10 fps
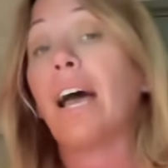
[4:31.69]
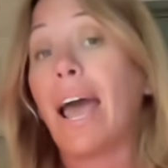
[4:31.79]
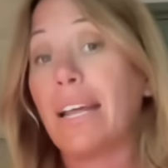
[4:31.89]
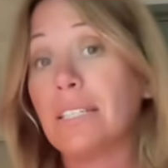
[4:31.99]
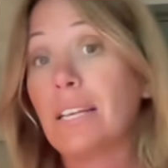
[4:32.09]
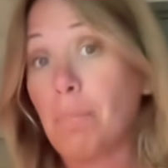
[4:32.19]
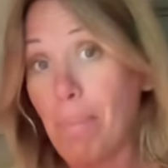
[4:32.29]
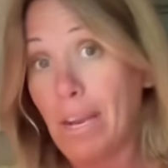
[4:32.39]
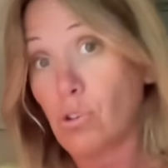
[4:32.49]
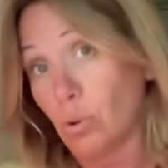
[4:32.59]
and
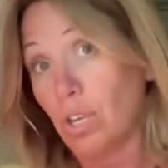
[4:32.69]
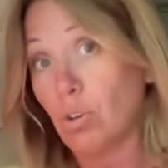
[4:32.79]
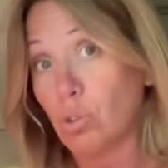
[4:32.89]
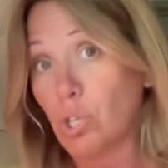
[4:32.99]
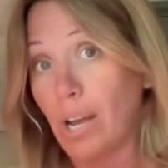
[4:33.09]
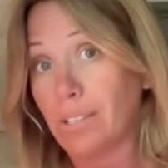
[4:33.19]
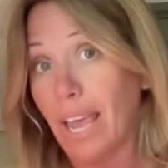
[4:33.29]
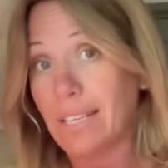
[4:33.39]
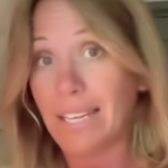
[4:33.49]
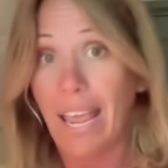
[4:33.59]
make sure that your child
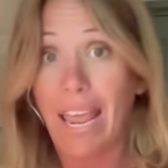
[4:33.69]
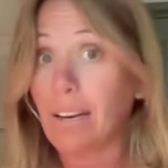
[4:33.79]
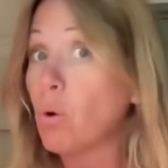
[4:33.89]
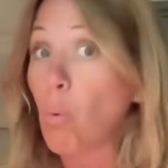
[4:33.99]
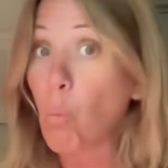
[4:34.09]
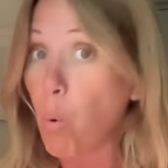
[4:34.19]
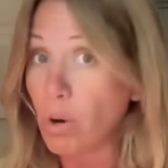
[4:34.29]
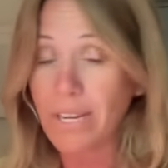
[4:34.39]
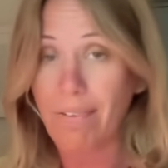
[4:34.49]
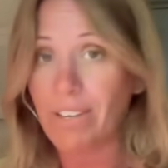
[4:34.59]
gets it in
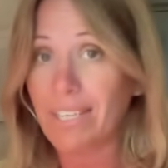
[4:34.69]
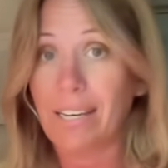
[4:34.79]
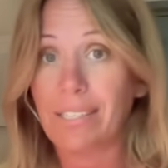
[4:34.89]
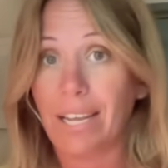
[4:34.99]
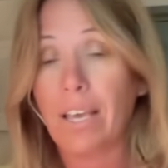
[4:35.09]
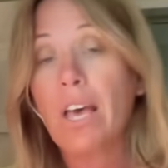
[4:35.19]
whatever setting.